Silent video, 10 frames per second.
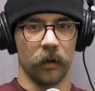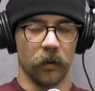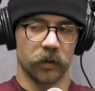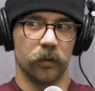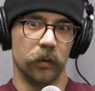
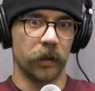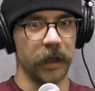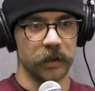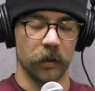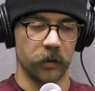those cool
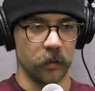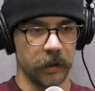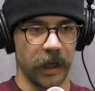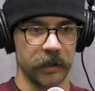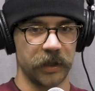kids aren't
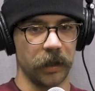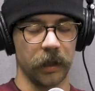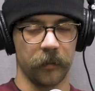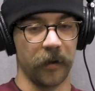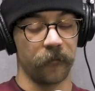doing that shit,
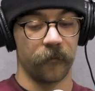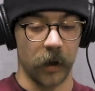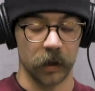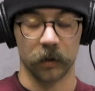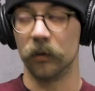like, man,
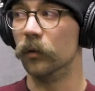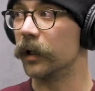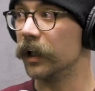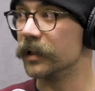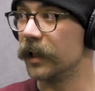fuck the cool
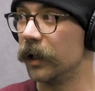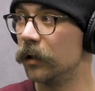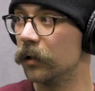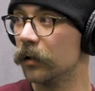kids then.